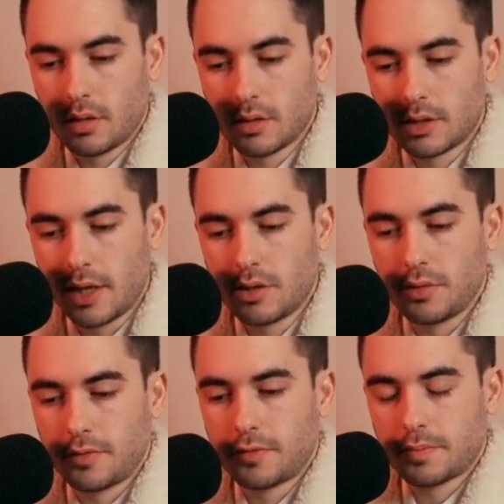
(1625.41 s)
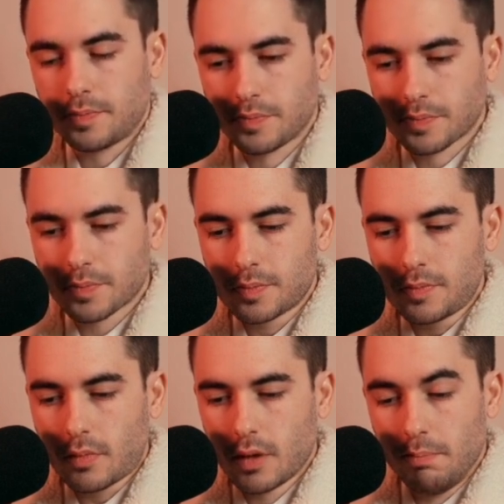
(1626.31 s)
sense of
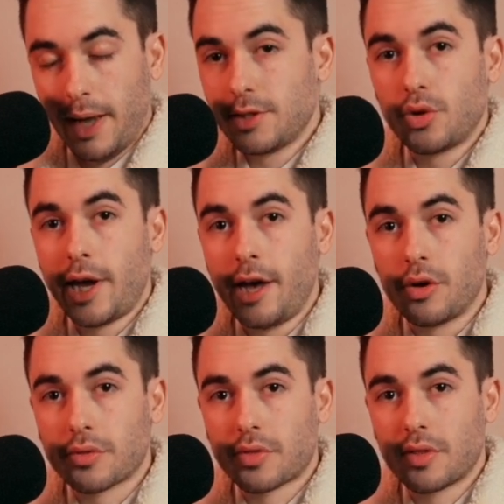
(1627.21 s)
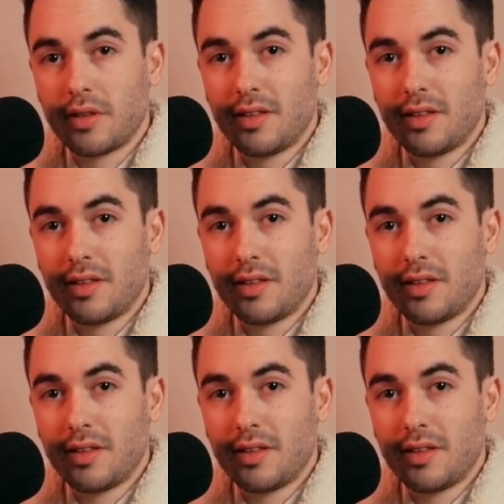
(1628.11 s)
mental health.